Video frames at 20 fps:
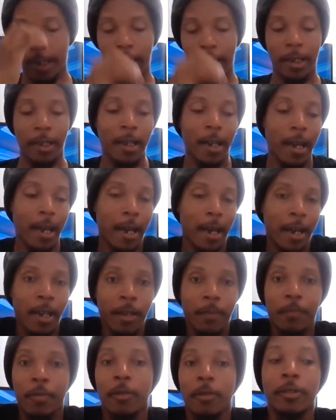And
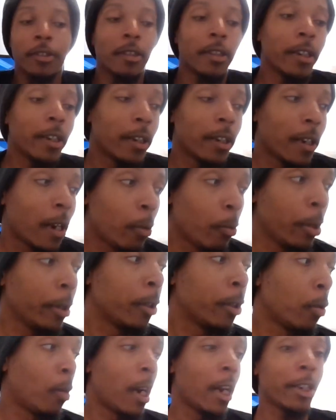I personally cannot
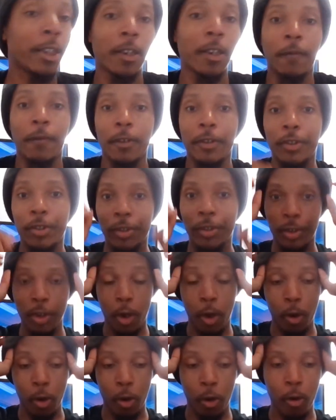wait to watch it for
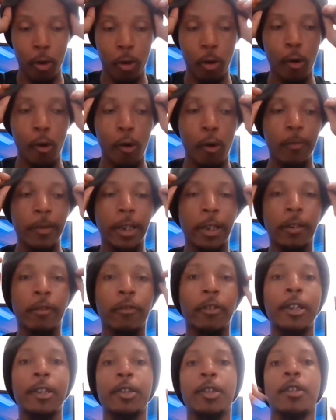so many
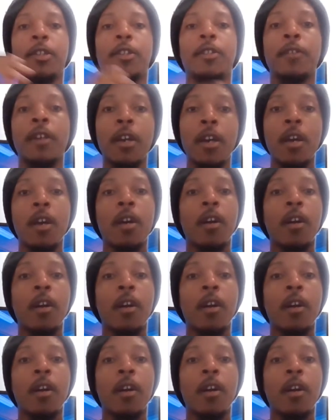reasons.